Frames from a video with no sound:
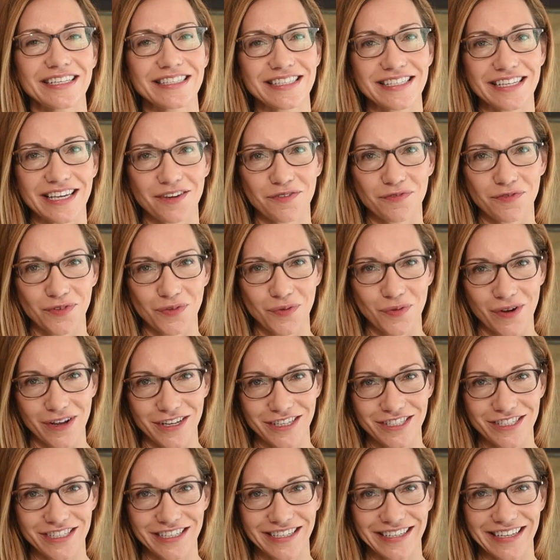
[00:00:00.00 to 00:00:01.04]
again for
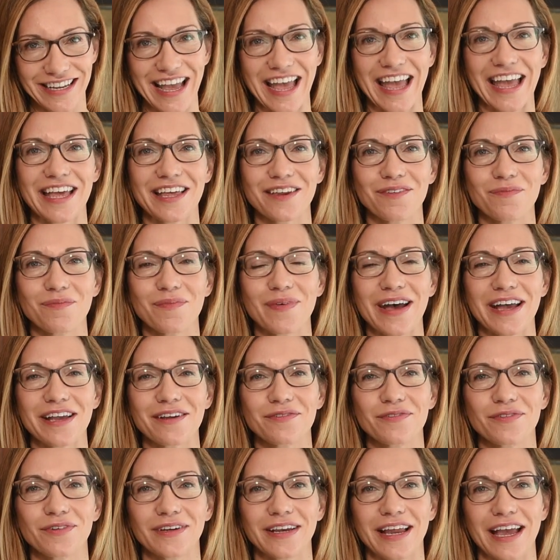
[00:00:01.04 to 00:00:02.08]
watching, and bye
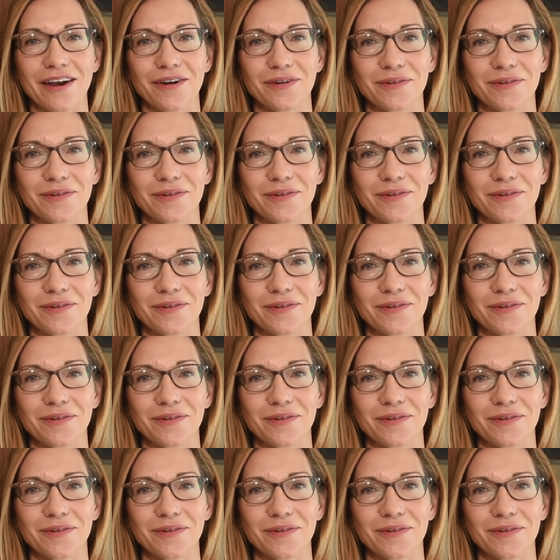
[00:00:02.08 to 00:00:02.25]
for now.